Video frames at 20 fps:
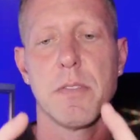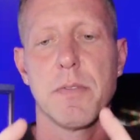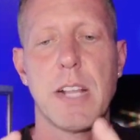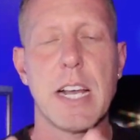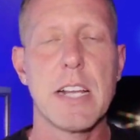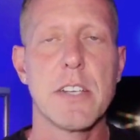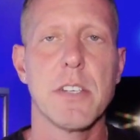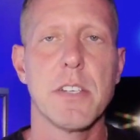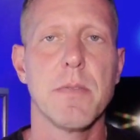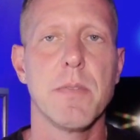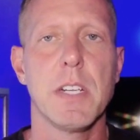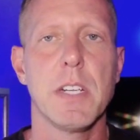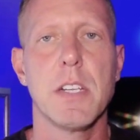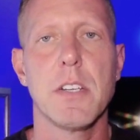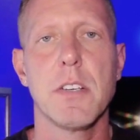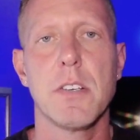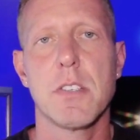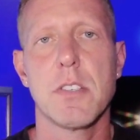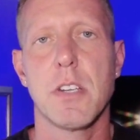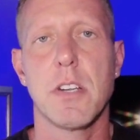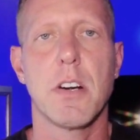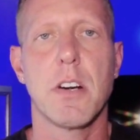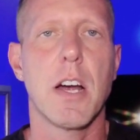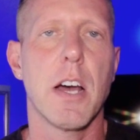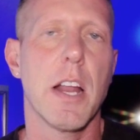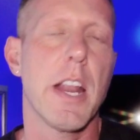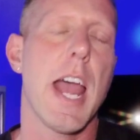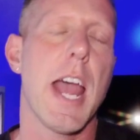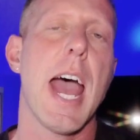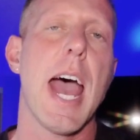flashing videos, and they're
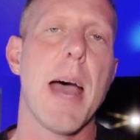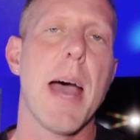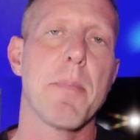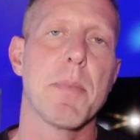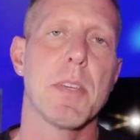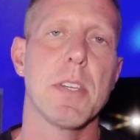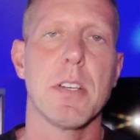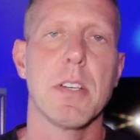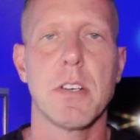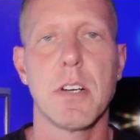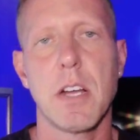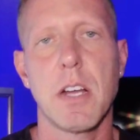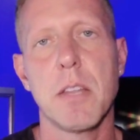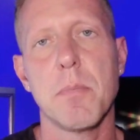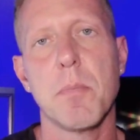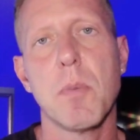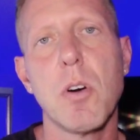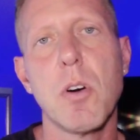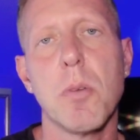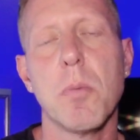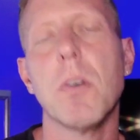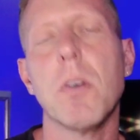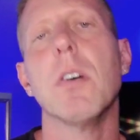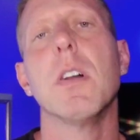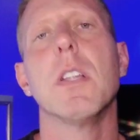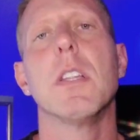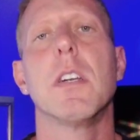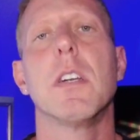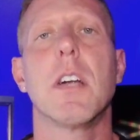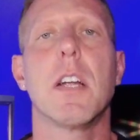on apps and they're on
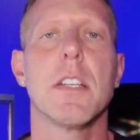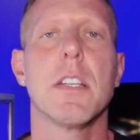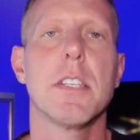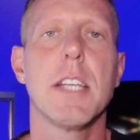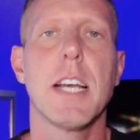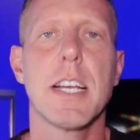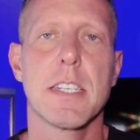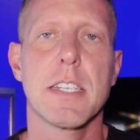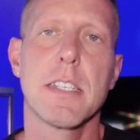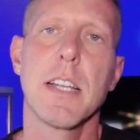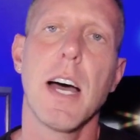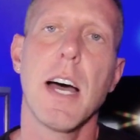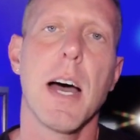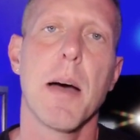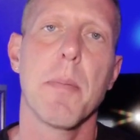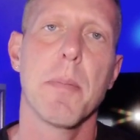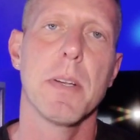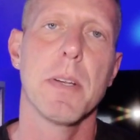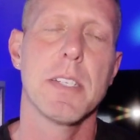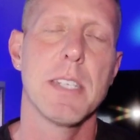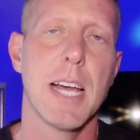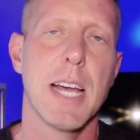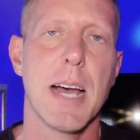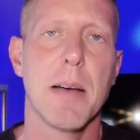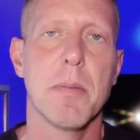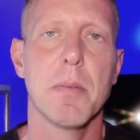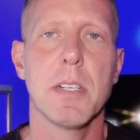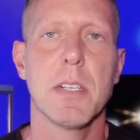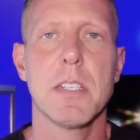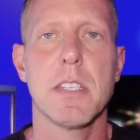mobile and they're on desktop and
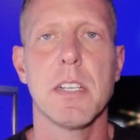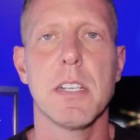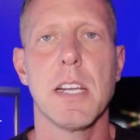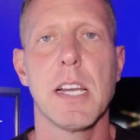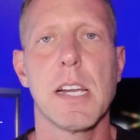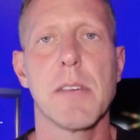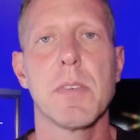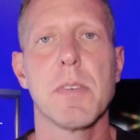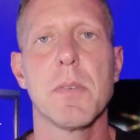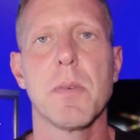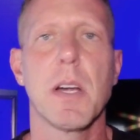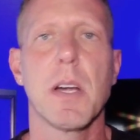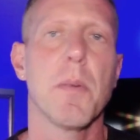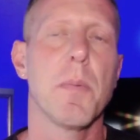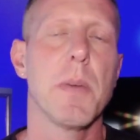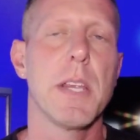tablets and everywhere.